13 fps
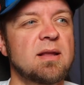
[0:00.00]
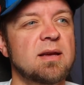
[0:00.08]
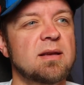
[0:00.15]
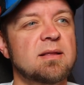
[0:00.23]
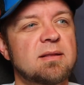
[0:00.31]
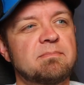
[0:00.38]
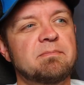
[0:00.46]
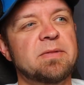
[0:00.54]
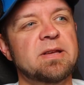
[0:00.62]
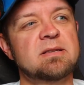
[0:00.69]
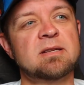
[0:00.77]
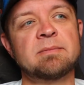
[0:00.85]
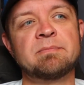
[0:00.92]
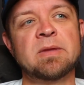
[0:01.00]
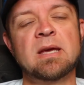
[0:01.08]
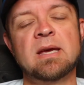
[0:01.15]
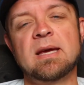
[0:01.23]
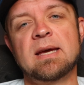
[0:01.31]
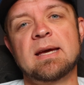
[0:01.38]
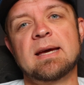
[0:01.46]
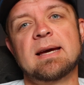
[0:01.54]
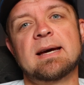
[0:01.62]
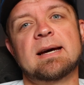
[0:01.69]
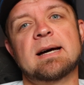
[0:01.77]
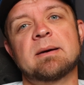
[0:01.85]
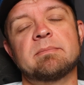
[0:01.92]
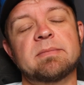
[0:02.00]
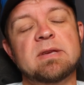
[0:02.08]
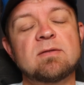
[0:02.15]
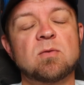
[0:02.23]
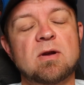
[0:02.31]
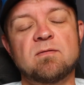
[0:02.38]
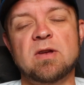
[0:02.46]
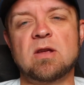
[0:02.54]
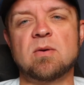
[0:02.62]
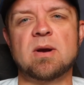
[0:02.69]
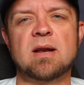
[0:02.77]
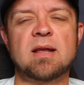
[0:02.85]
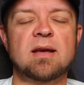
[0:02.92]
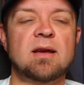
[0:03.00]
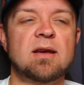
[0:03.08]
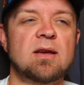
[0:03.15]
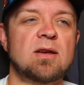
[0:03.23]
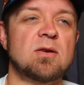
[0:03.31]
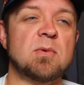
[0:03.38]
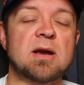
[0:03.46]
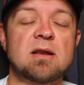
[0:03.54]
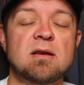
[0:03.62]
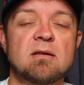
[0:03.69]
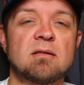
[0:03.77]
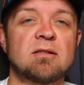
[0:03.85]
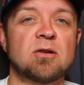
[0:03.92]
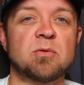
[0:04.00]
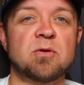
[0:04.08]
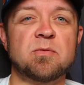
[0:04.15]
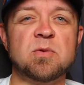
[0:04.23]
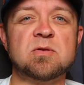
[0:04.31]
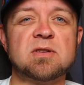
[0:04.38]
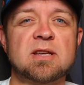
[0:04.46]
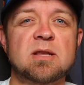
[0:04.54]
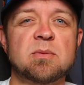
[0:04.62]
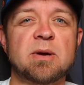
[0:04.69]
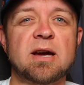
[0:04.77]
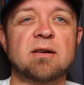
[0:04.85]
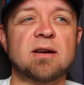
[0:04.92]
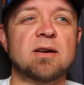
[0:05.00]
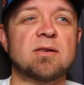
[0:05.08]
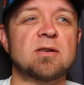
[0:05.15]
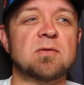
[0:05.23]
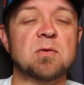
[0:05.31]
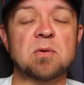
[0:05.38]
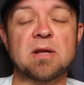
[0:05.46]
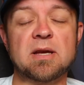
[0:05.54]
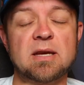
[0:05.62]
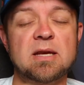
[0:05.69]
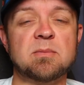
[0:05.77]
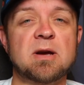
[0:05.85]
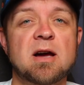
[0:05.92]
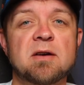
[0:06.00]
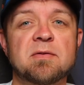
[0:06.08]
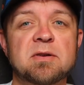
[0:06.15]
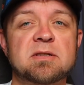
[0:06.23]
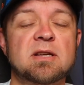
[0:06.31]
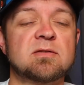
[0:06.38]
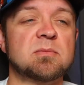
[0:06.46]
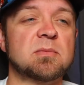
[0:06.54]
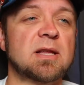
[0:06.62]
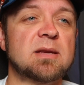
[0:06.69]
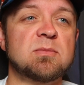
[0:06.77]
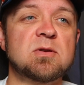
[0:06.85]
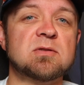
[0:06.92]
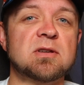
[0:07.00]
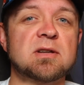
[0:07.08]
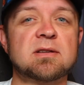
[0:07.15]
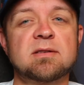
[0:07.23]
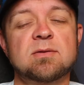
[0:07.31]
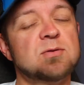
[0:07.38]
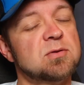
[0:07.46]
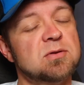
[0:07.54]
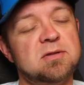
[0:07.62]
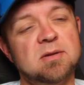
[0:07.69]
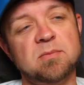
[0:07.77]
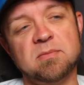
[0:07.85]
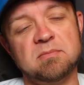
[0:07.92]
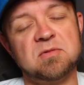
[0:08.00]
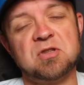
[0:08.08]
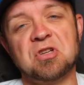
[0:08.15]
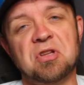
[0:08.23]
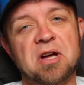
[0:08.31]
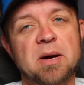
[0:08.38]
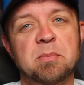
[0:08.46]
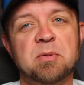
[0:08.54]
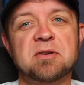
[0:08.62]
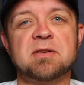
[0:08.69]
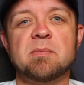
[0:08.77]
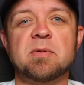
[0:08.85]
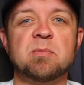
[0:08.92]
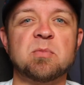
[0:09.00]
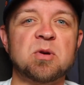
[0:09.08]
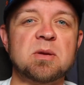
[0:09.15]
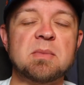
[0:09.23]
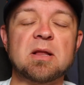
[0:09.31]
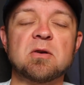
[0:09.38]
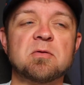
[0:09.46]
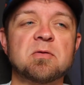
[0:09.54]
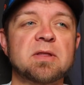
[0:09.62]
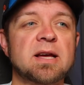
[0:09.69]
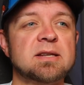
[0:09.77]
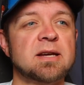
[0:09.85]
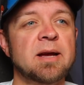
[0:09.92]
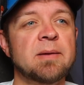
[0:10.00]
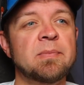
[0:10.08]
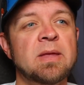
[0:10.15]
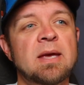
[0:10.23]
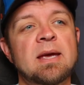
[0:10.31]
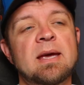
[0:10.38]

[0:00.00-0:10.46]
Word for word: Like that's it. Um, even when I'm video editing, you might hear a little bit of music in the background. If you're like in my office, I have some light music, usually some chill hop or something pretty mellow for that time.